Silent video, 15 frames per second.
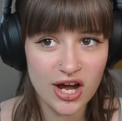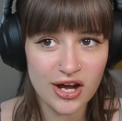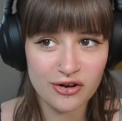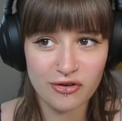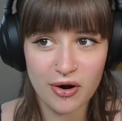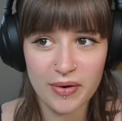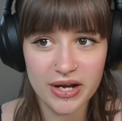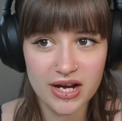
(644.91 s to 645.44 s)

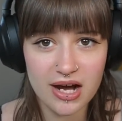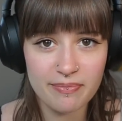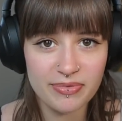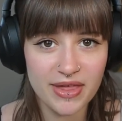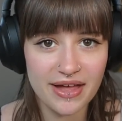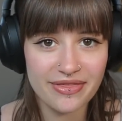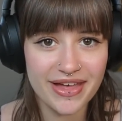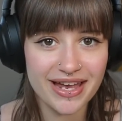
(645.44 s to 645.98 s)
growing up
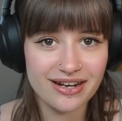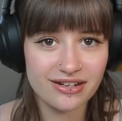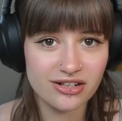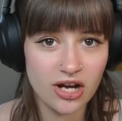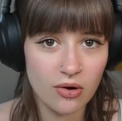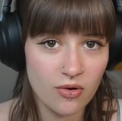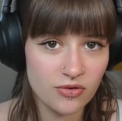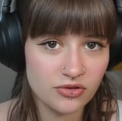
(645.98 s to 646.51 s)
that then
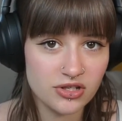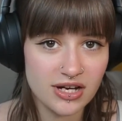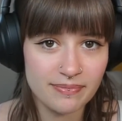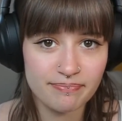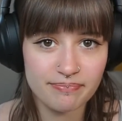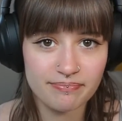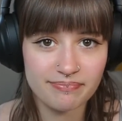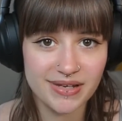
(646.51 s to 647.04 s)
go on to
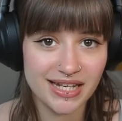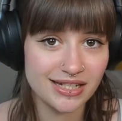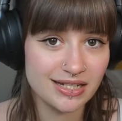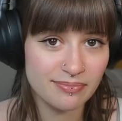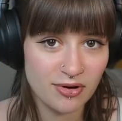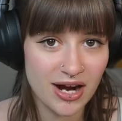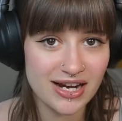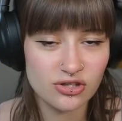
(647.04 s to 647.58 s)
be
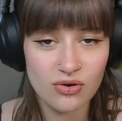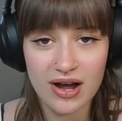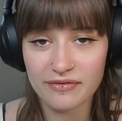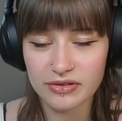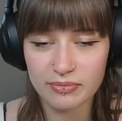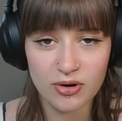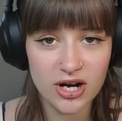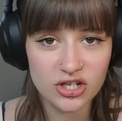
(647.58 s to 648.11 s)
depressed or have
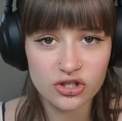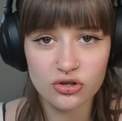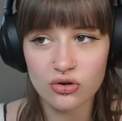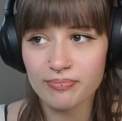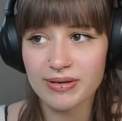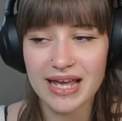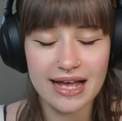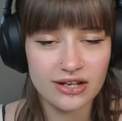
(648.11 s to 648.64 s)
depression or
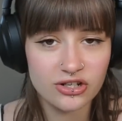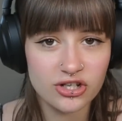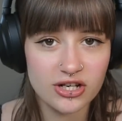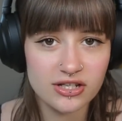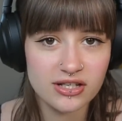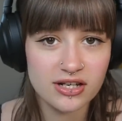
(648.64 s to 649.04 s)
be anxious